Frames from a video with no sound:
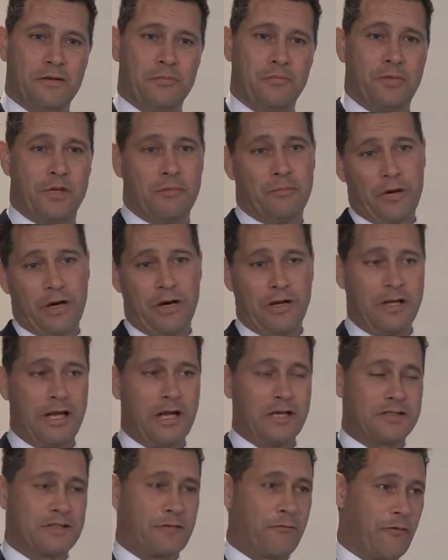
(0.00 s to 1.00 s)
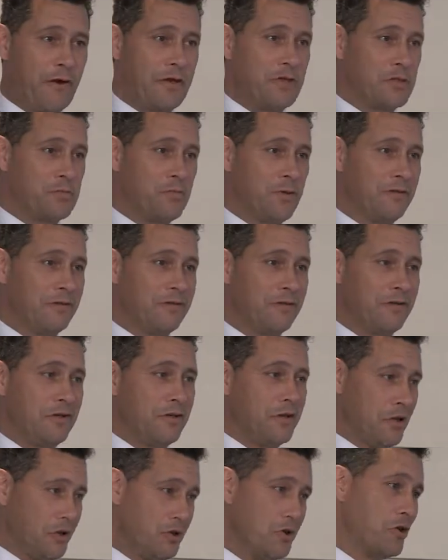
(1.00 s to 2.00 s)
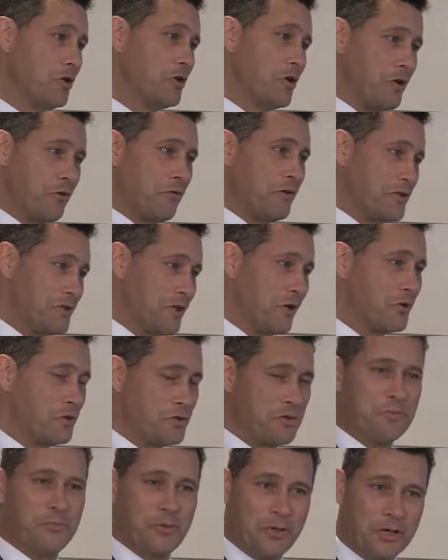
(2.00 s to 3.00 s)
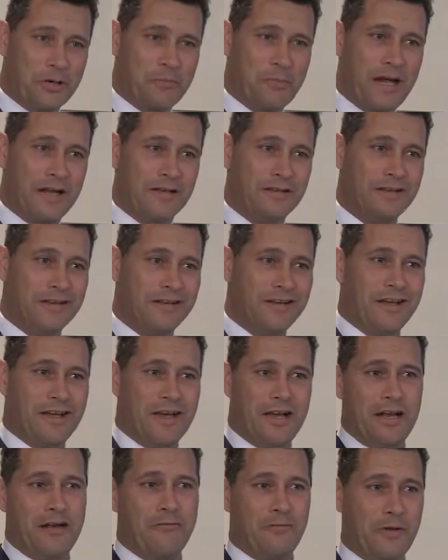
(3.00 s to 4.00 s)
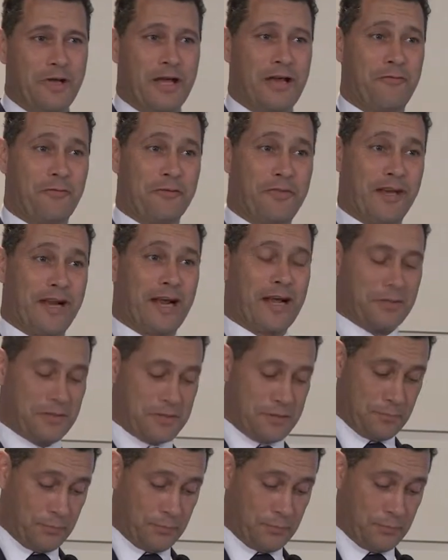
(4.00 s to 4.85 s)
But in Barnier, it's the Frenchman. In Juncker, it's the Luxembourg man, and everything else.